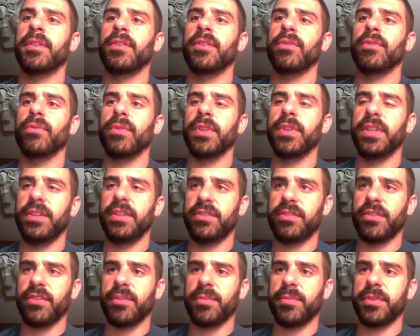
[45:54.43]
Really
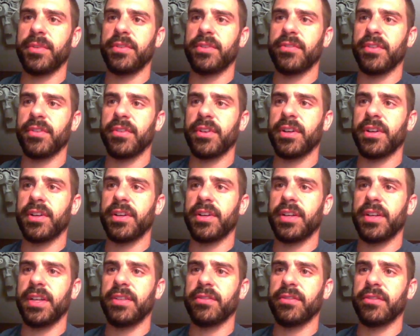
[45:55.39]
just hoping to draw
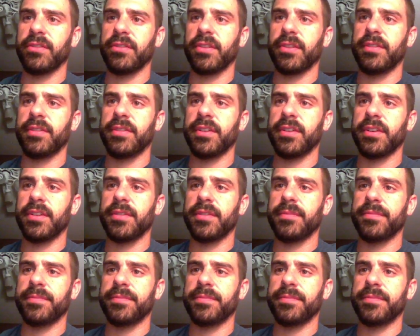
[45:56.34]
Angel's Grace here.